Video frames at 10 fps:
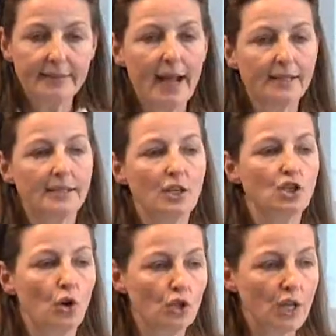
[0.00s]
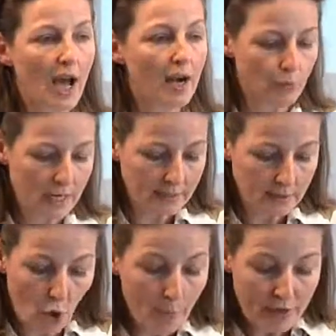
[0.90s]
Taxes in Georgia are
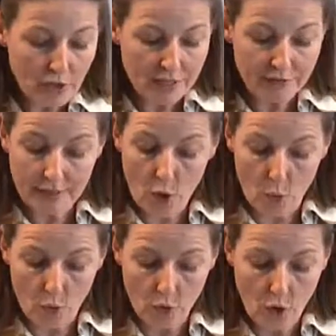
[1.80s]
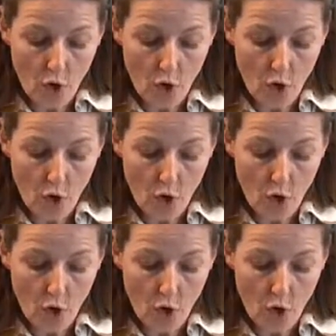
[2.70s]
comparatively low.